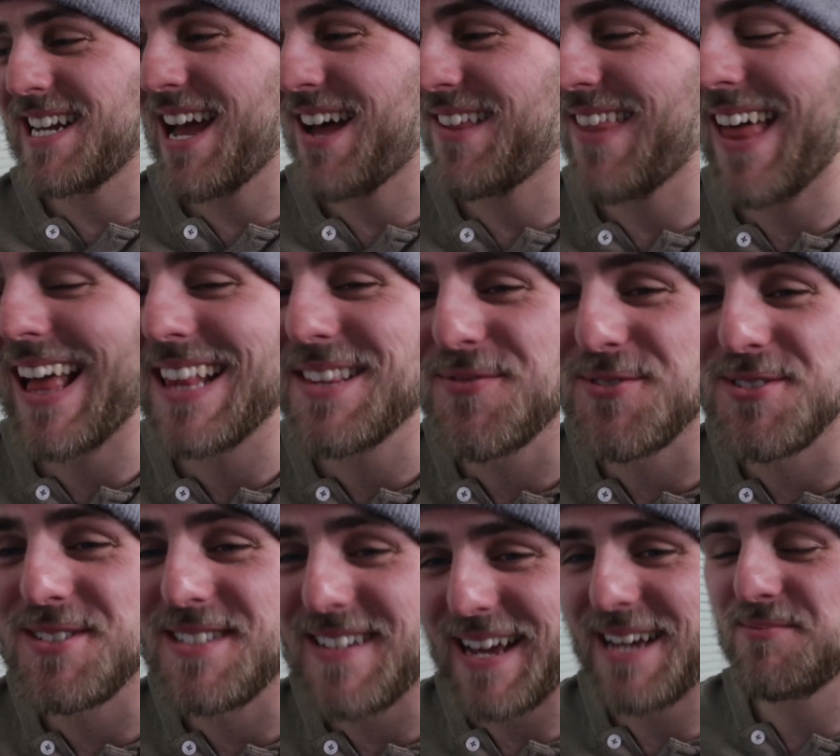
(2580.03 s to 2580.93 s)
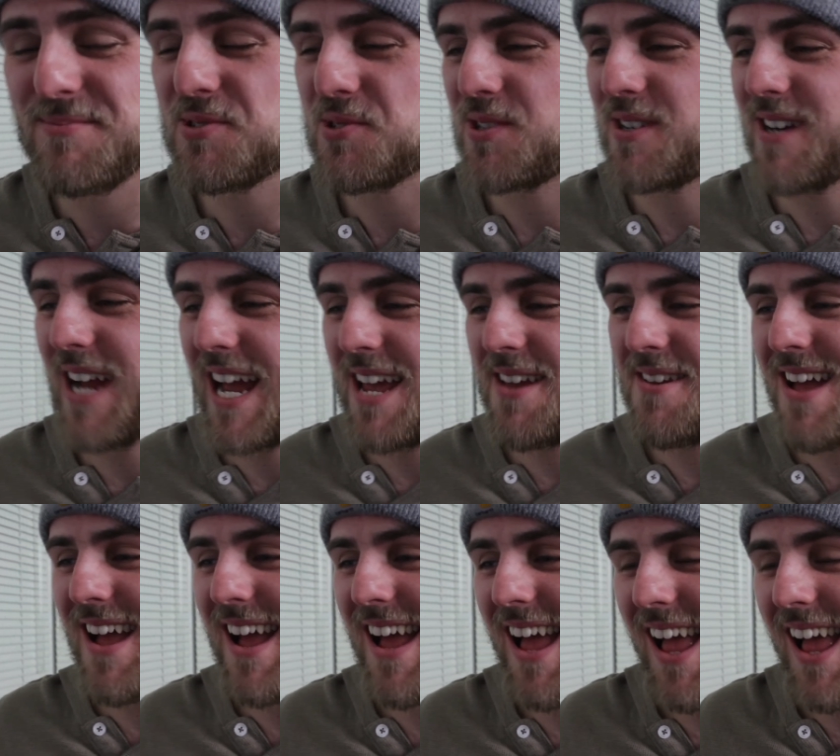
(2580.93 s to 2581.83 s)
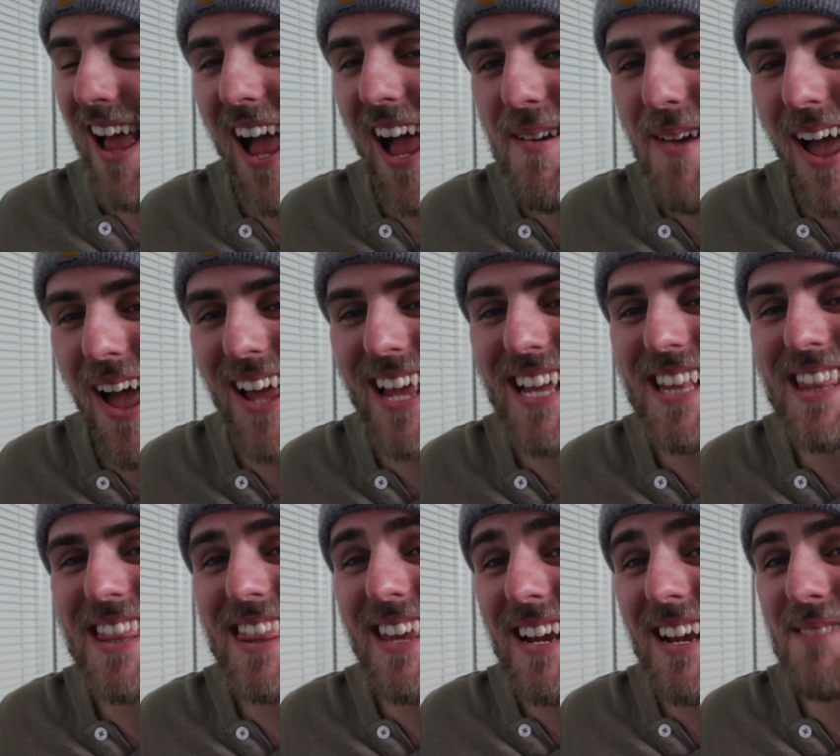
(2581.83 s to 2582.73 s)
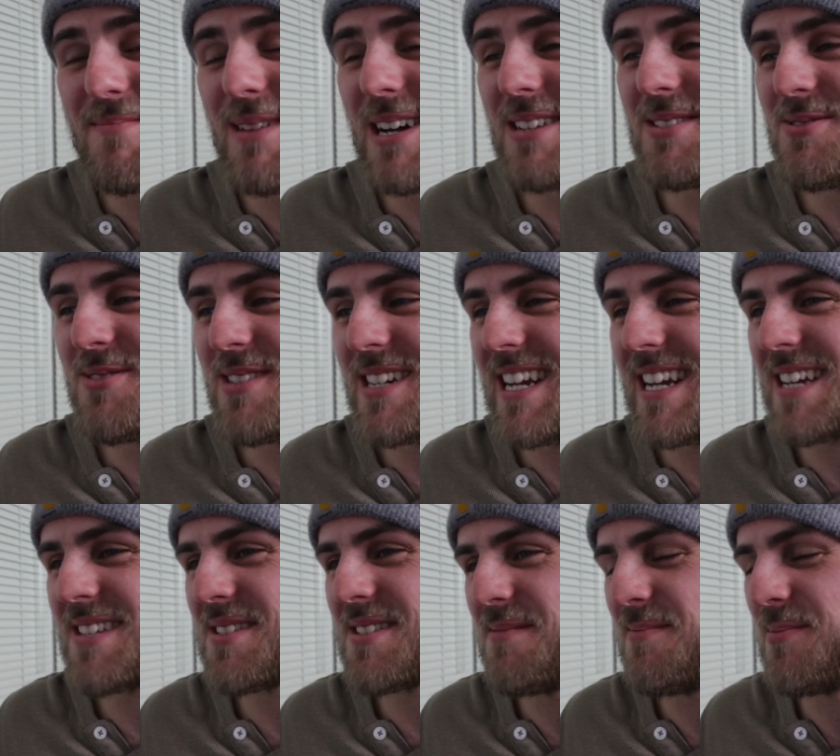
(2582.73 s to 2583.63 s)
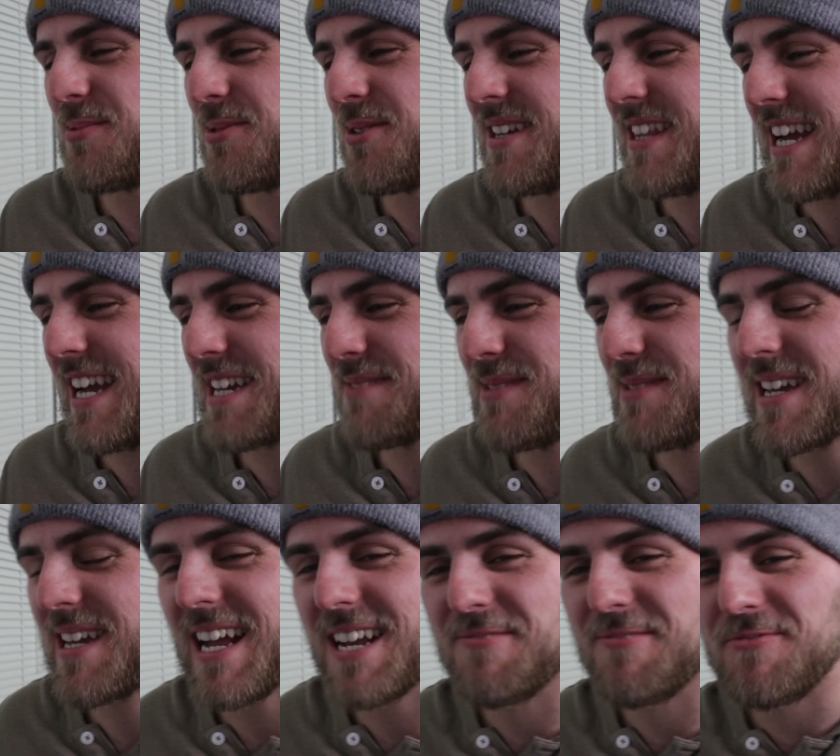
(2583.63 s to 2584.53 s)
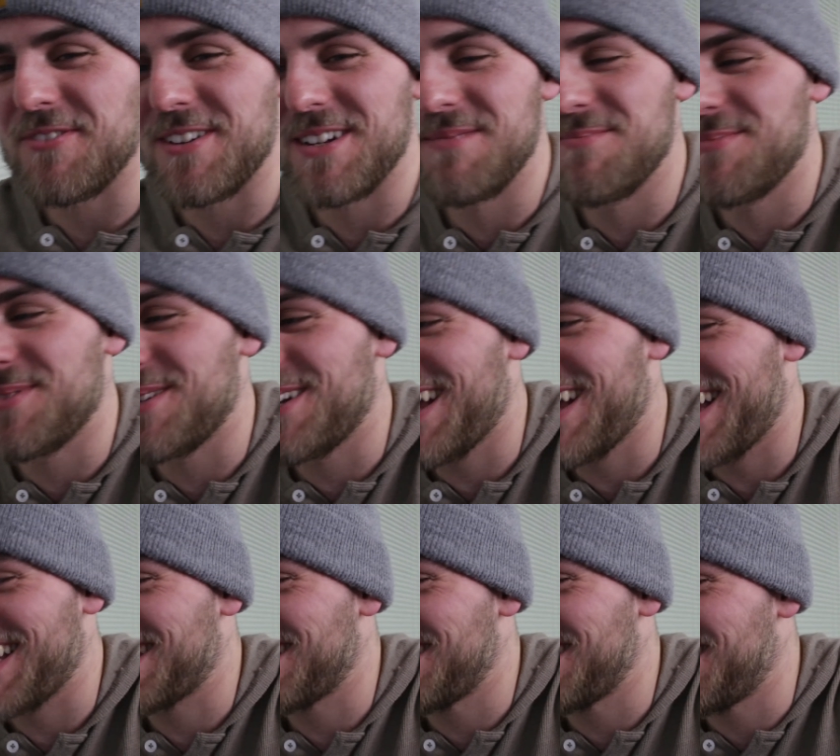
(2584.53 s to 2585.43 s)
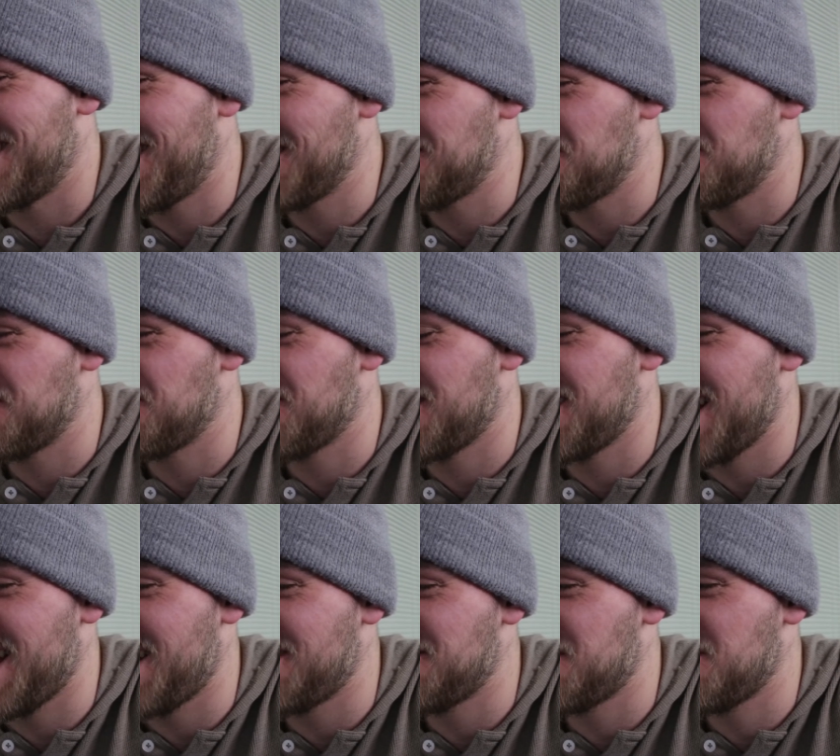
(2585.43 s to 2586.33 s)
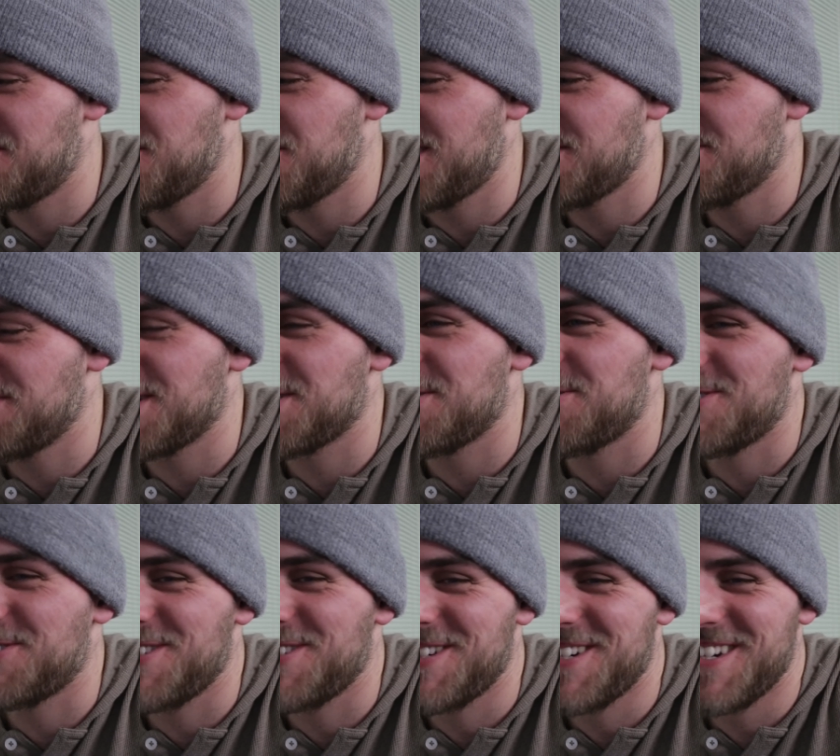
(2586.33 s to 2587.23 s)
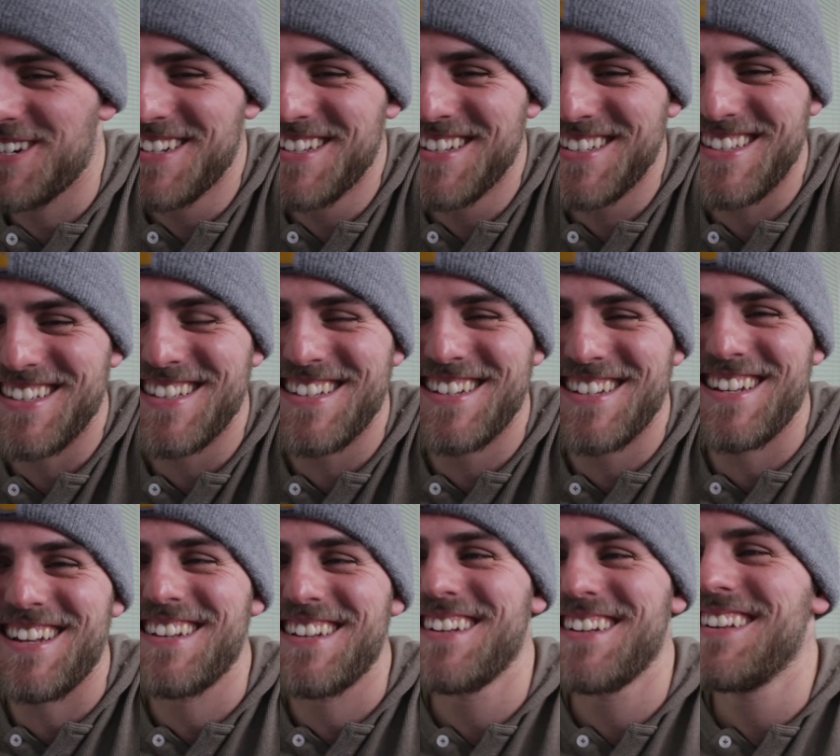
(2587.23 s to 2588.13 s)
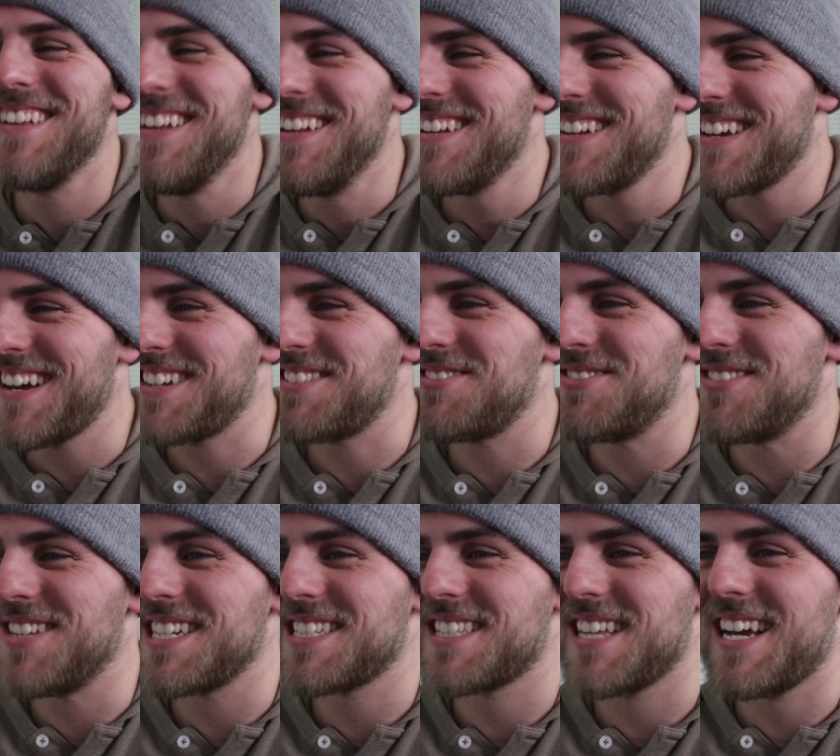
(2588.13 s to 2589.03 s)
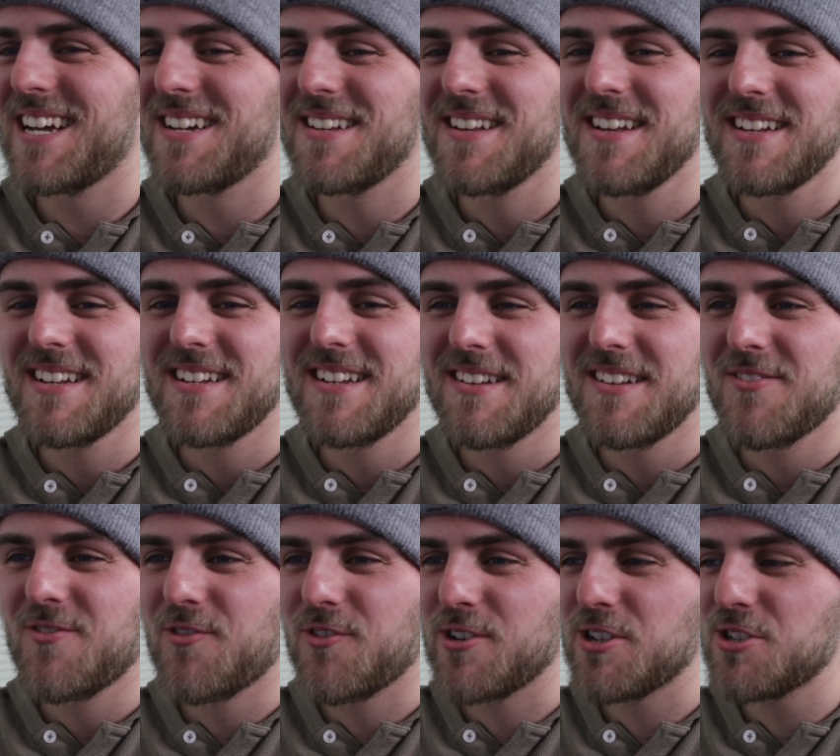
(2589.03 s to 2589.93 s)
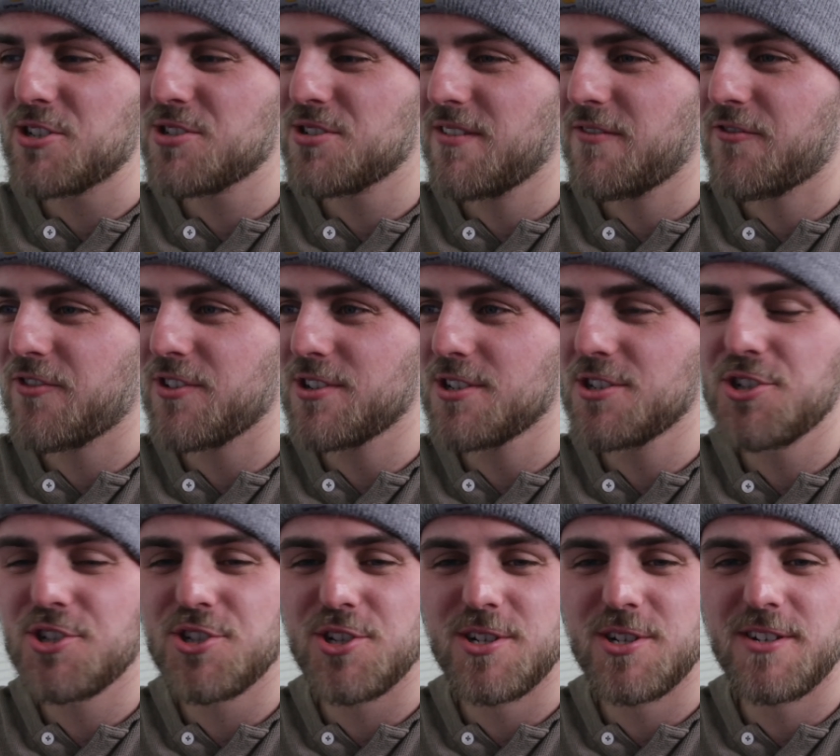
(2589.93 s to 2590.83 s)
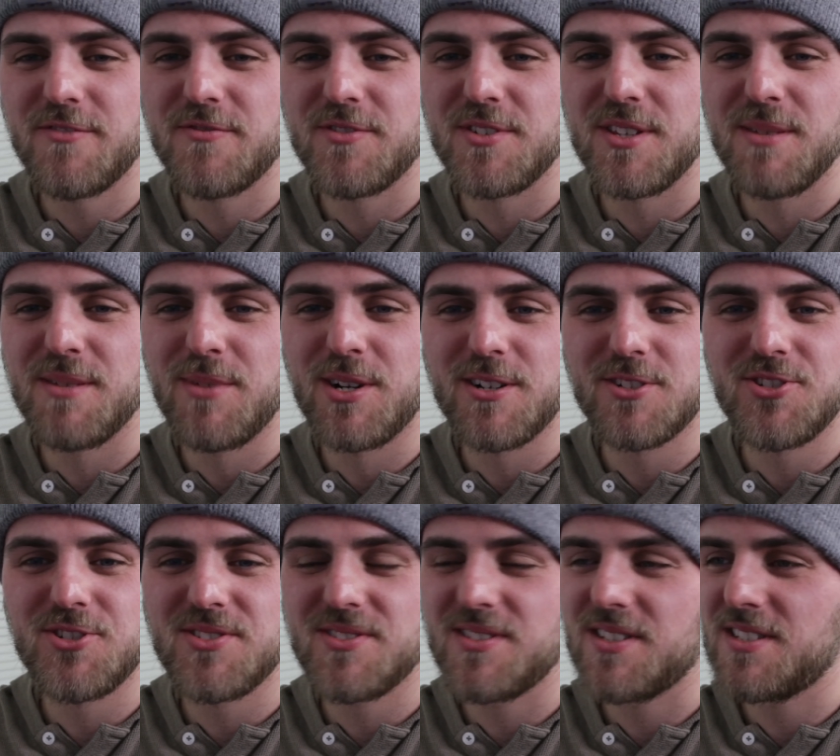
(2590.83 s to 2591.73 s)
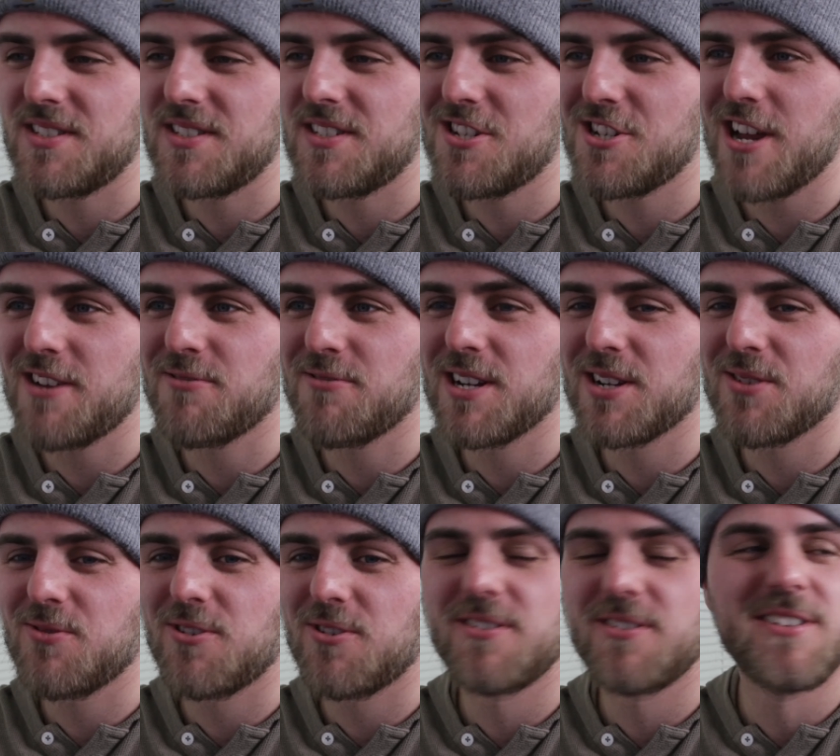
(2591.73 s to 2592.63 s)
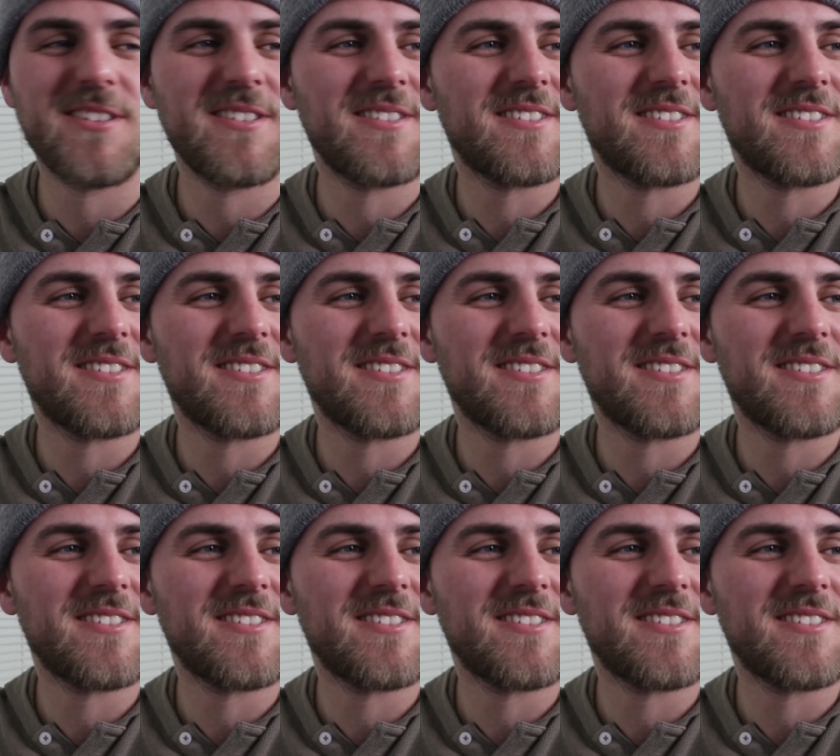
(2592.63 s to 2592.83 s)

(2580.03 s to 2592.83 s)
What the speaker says: That's for damn sure. I can think about doing it at some point. That could be kind of fun, but I cannot do it right now. Degenerate Corner. I do like that. First shirt for the merch is the Degenerate Corner.